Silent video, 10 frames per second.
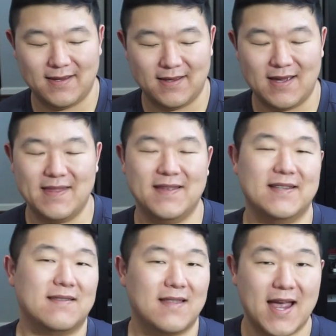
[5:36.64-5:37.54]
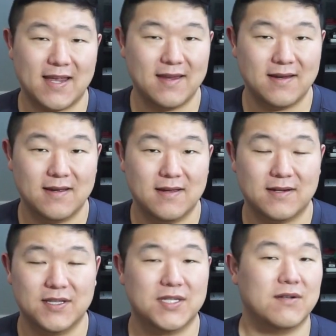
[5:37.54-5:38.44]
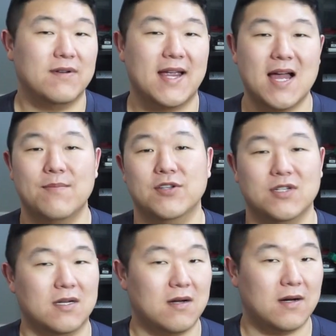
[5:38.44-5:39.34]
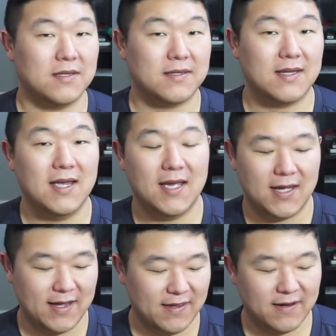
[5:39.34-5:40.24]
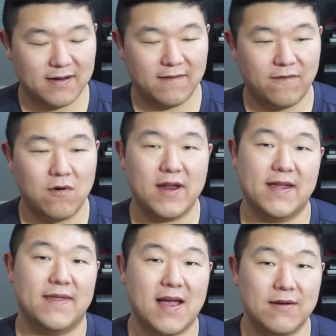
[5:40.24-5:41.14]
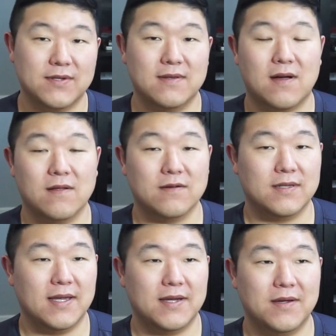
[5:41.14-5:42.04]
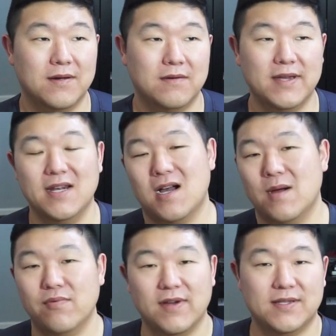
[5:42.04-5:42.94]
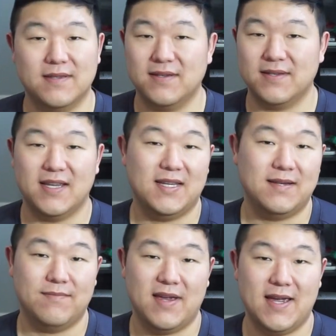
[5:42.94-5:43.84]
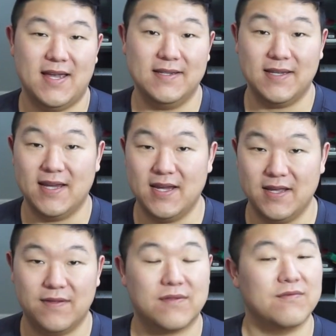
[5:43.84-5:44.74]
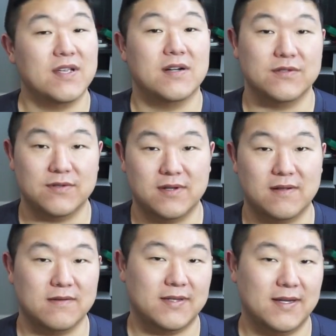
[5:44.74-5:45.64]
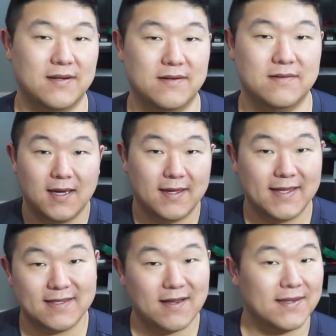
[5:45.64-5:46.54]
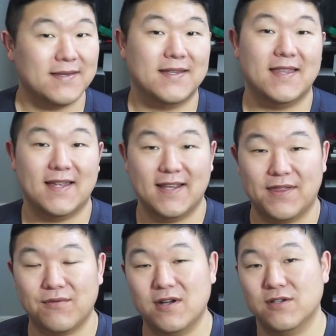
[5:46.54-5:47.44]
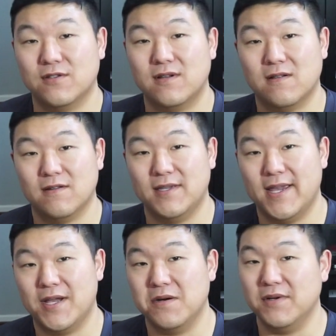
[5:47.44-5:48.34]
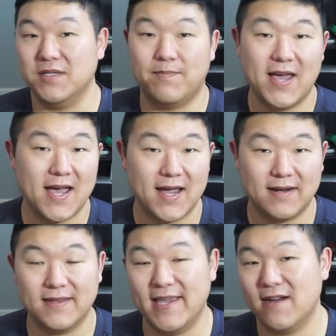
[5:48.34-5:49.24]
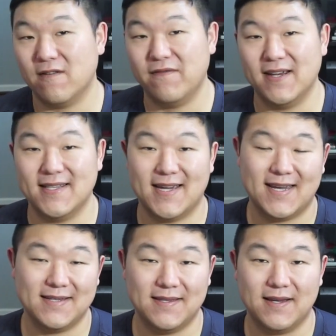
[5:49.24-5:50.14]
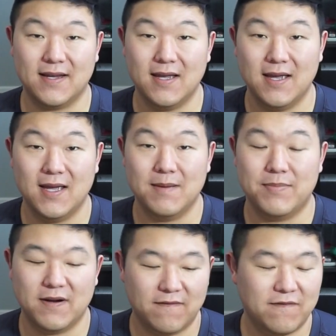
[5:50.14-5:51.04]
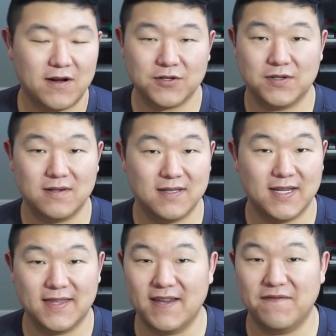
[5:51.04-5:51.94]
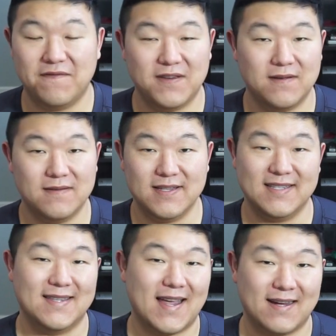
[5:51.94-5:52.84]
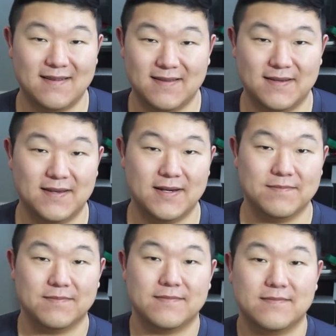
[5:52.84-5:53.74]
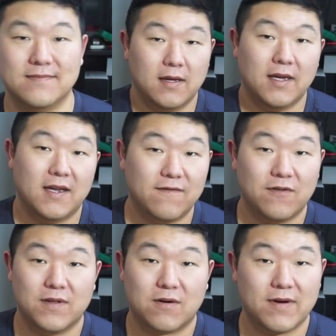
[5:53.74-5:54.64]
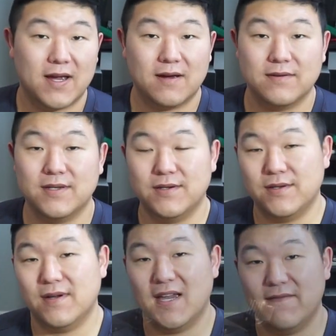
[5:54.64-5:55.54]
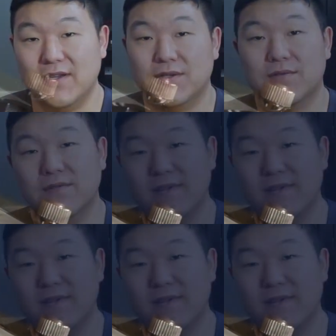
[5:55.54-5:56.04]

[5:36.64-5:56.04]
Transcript: I think it's lacking considering how much it costs. I think for a $1,000 Seiko, it operates the same as a $300 Seiko. That's not to say that a $300 Seiko is bad, they are fantastic, but functionally they feel exactly the same. And for the crown, you do have a screw